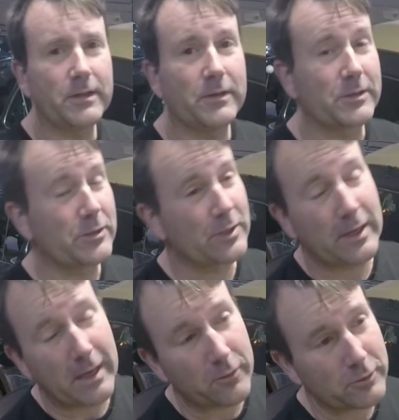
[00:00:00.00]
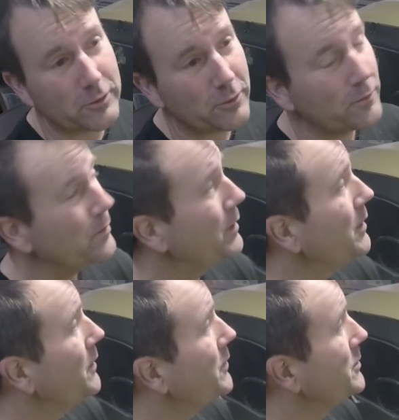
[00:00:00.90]
you, this isn't a
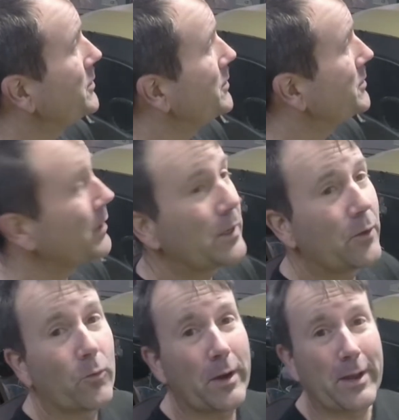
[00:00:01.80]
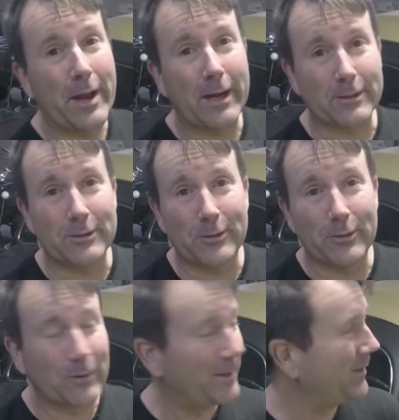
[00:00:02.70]
how-to. This is what not to
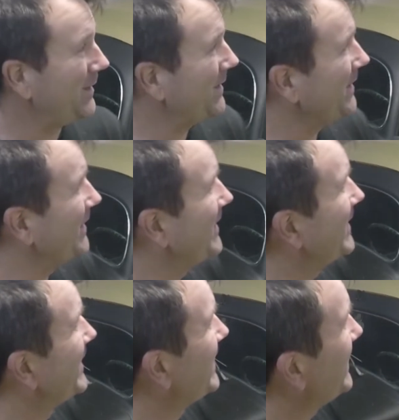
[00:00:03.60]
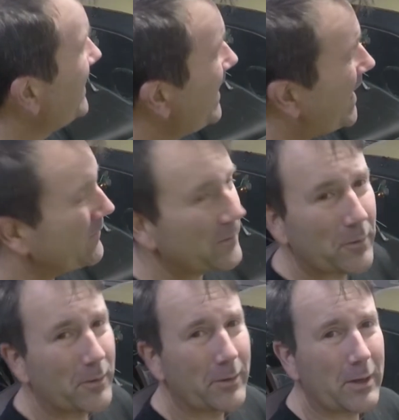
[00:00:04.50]
do. I've
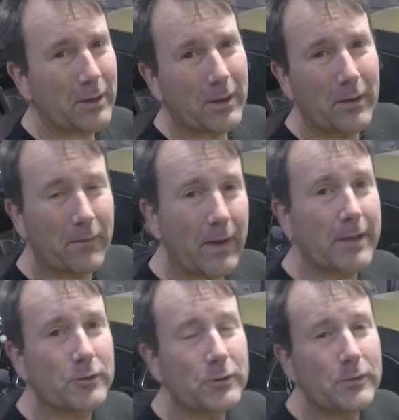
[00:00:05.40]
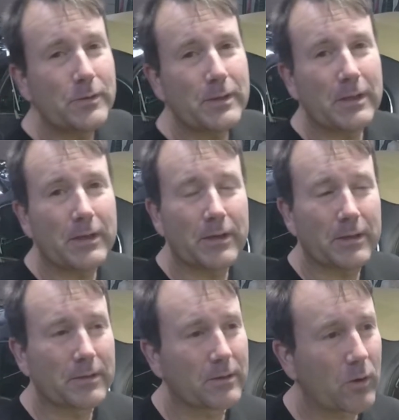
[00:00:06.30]
never really fine-tuned
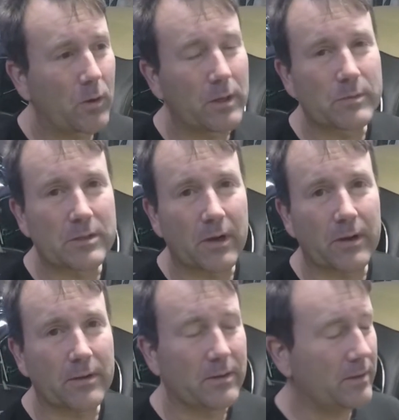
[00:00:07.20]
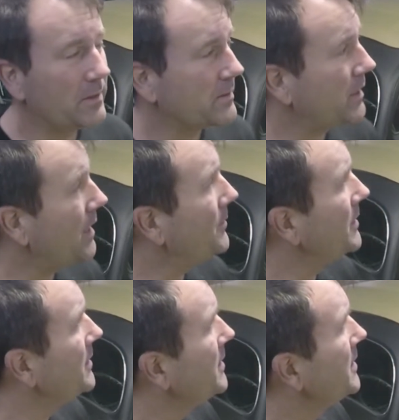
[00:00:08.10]
the cold up start and
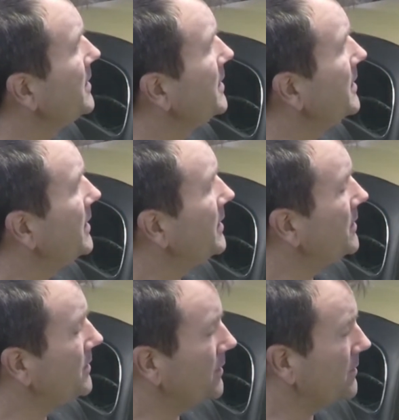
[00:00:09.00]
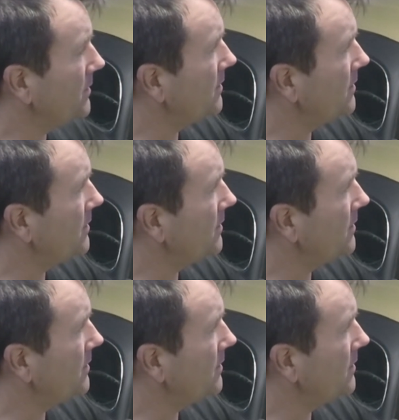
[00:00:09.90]
Simon, and